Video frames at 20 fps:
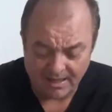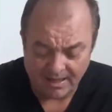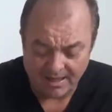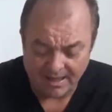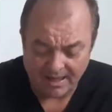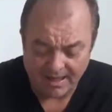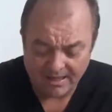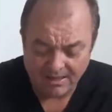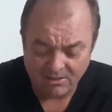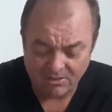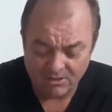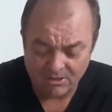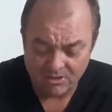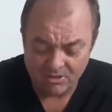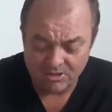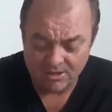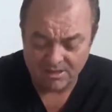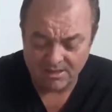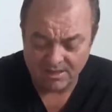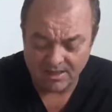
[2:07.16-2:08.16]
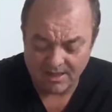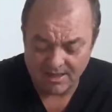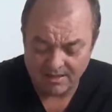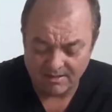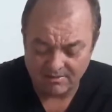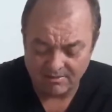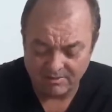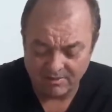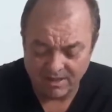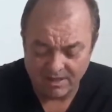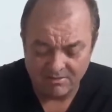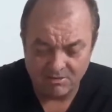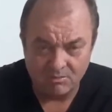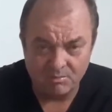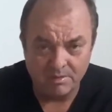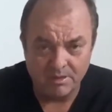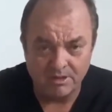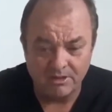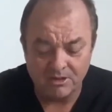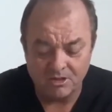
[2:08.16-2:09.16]
I don't usually like flavored
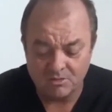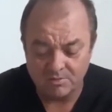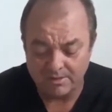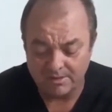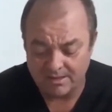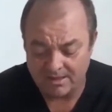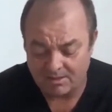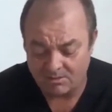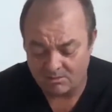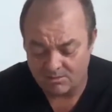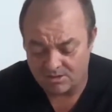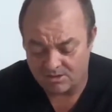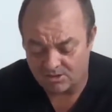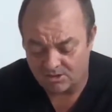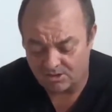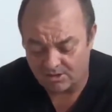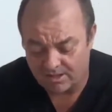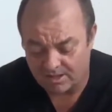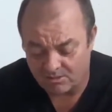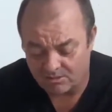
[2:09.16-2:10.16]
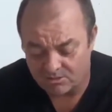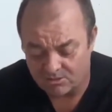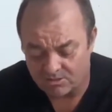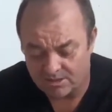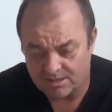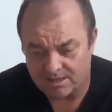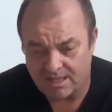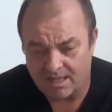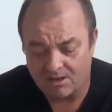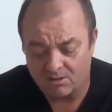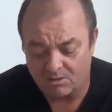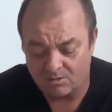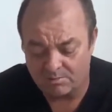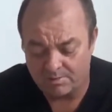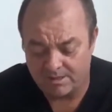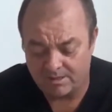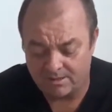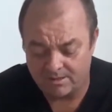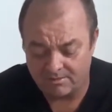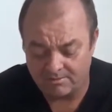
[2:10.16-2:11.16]
beers, but that one's good. I would drink that. It would be
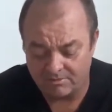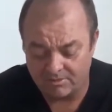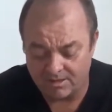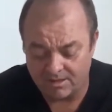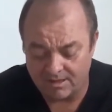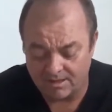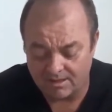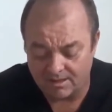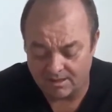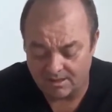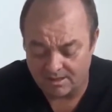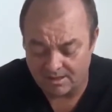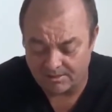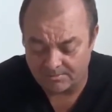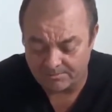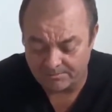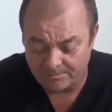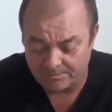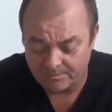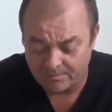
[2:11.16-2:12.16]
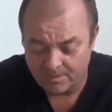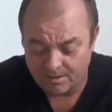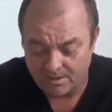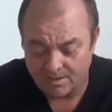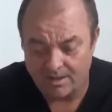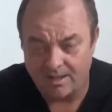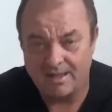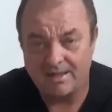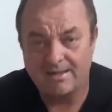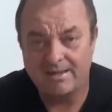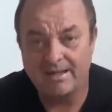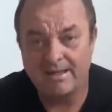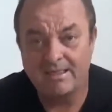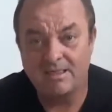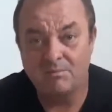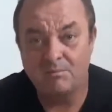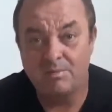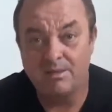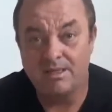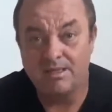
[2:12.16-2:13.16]
good for like a hot day at
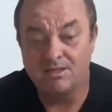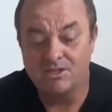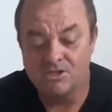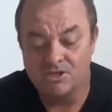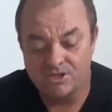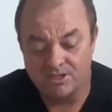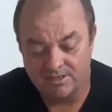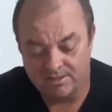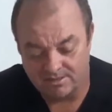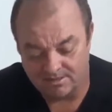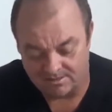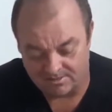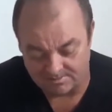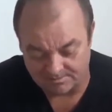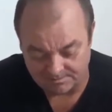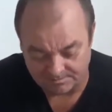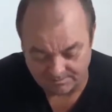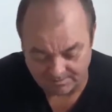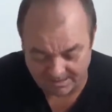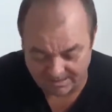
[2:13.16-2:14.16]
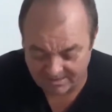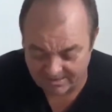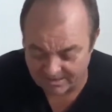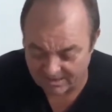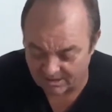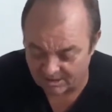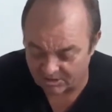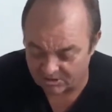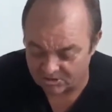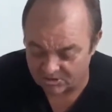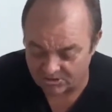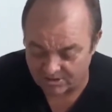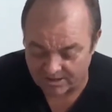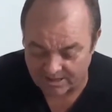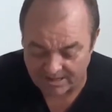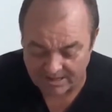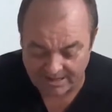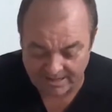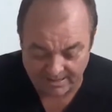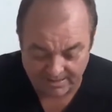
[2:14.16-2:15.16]
the beach. I think I'll
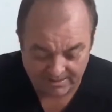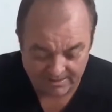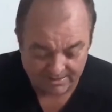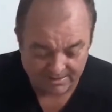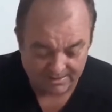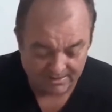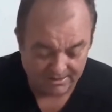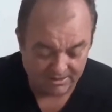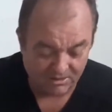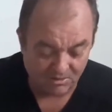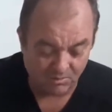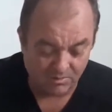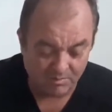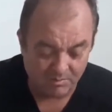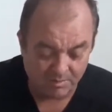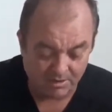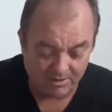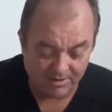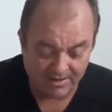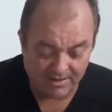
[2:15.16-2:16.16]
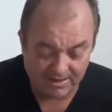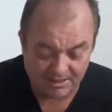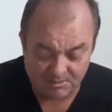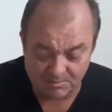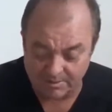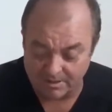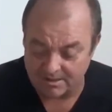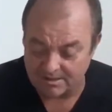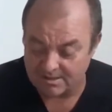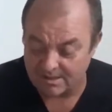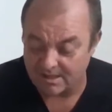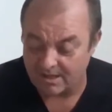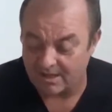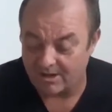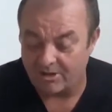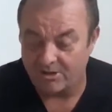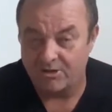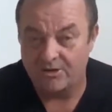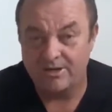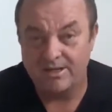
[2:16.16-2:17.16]
try the wheat beer next because I
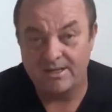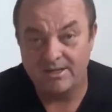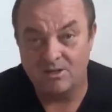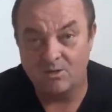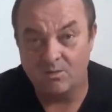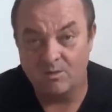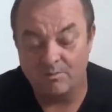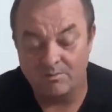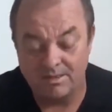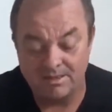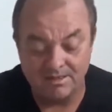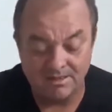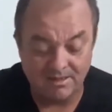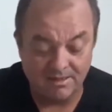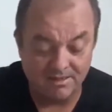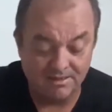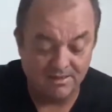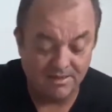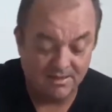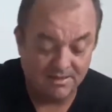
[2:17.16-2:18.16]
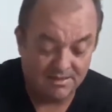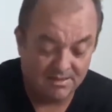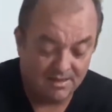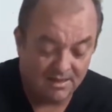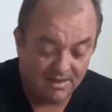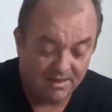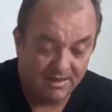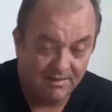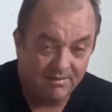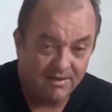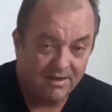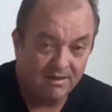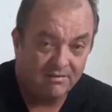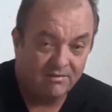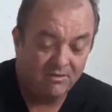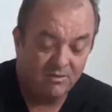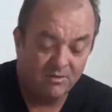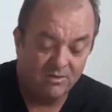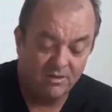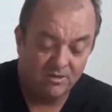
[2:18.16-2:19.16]
already know what Bintang tastes like. I've had a
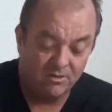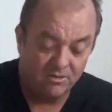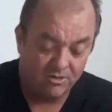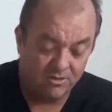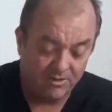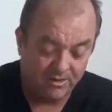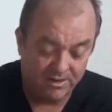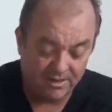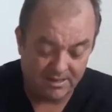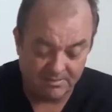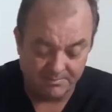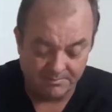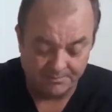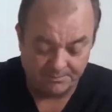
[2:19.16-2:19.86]
few of those already.